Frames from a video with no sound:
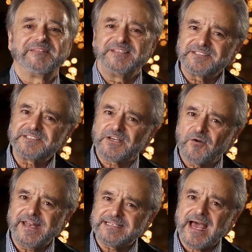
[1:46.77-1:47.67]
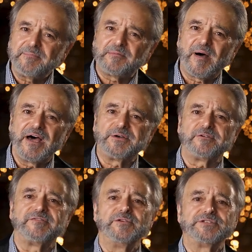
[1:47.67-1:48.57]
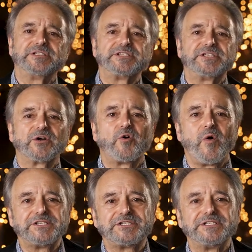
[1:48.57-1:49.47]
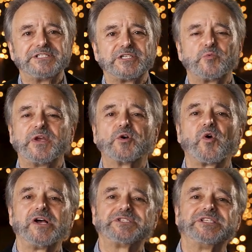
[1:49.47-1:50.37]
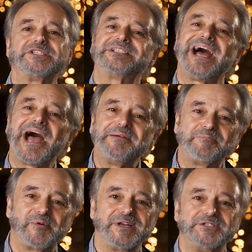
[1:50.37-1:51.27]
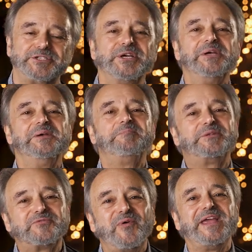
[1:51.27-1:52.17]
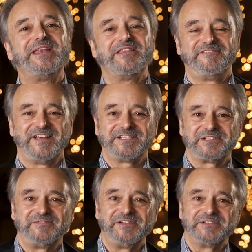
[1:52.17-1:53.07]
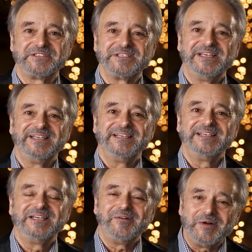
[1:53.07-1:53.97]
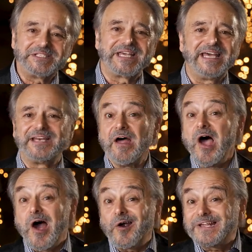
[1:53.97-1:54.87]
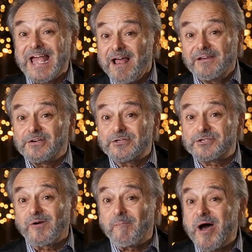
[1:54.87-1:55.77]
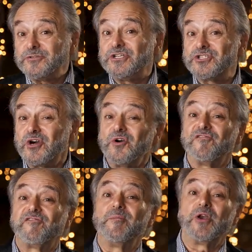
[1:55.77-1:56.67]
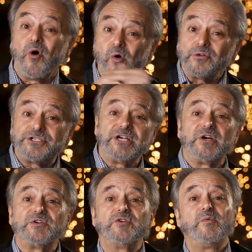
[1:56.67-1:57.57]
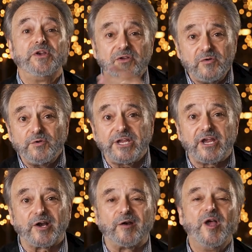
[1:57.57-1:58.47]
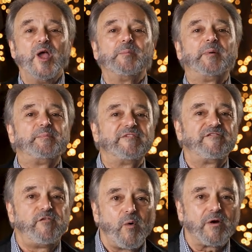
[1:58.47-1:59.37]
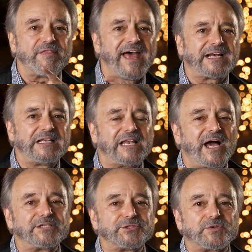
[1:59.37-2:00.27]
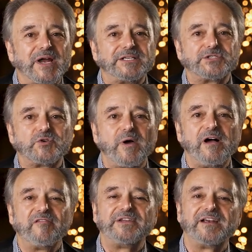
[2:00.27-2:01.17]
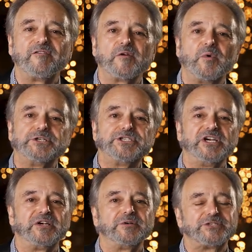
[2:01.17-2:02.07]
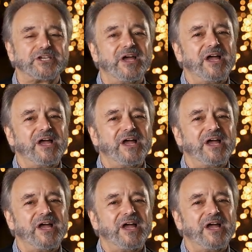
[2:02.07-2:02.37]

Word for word: This is a great time to ponder a few sincere questions as we cross this time bridge between the festivals. Once again, our calendars are about to turn from an old year to a new year, but before that clock strikes 12 and everyone cheers,